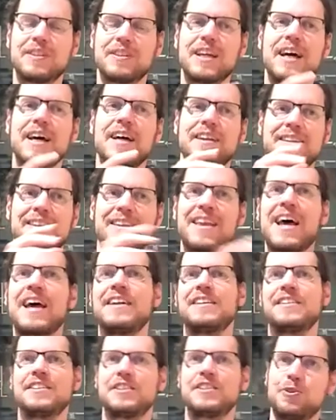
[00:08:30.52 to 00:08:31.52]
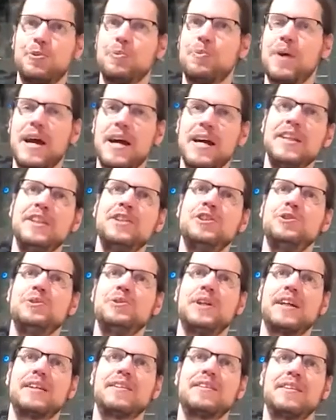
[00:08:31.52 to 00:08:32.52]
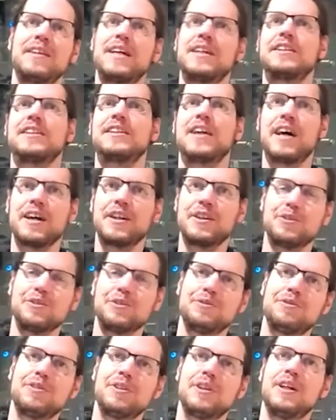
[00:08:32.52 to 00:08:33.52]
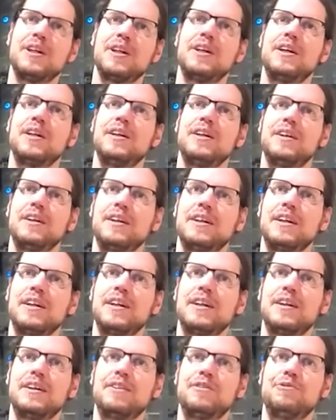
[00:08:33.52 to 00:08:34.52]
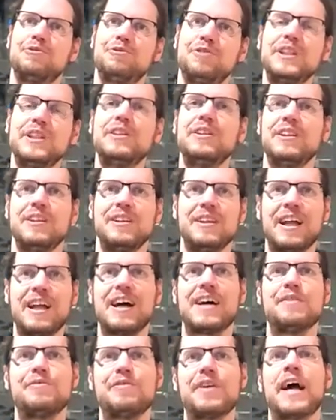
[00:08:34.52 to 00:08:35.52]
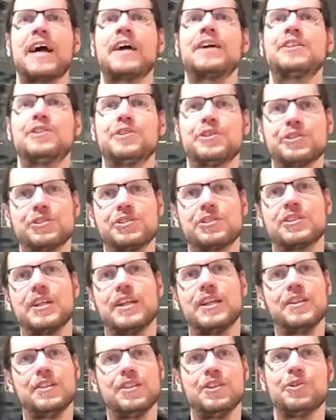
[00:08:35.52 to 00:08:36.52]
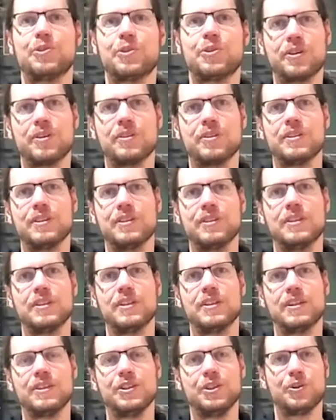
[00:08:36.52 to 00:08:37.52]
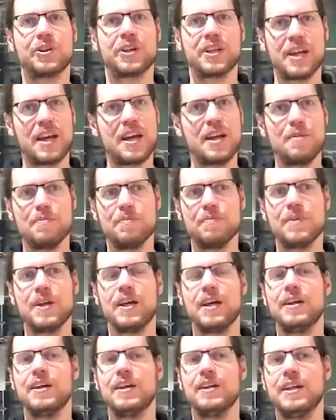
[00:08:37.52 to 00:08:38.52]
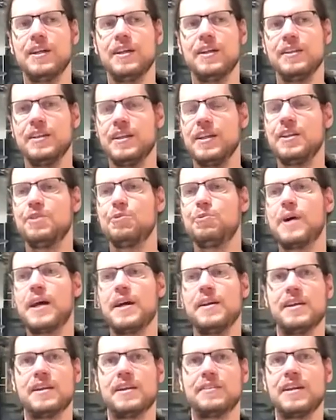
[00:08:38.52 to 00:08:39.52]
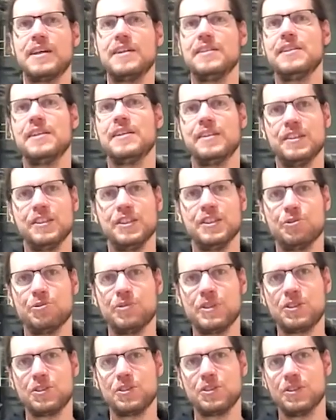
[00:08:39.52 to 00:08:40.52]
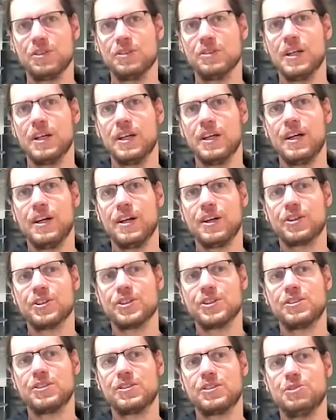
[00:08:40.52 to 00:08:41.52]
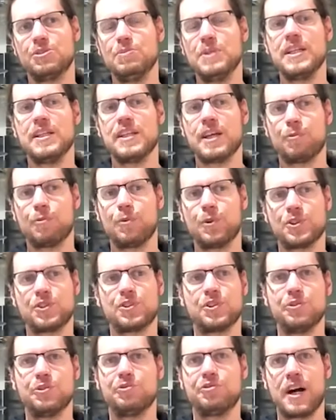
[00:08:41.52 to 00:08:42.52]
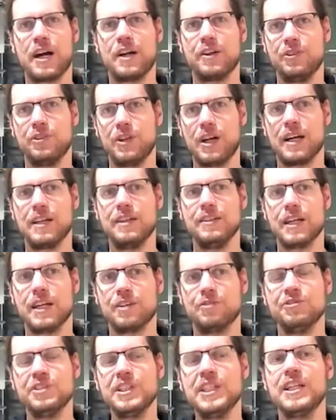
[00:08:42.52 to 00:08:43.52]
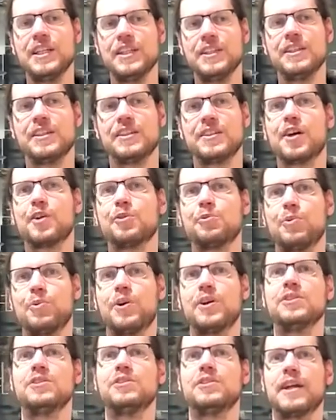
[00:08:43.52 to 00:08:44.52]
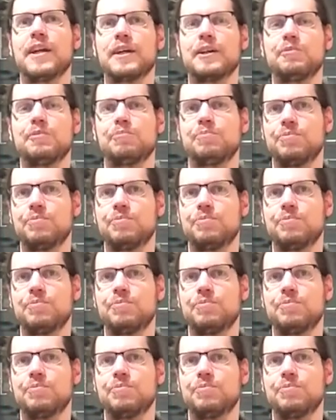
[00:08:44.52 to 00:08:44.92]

that that's the way to get that kind of uh, real life actors in your your game in in a way that they did in the original because to me that was so vital I, I really did not want like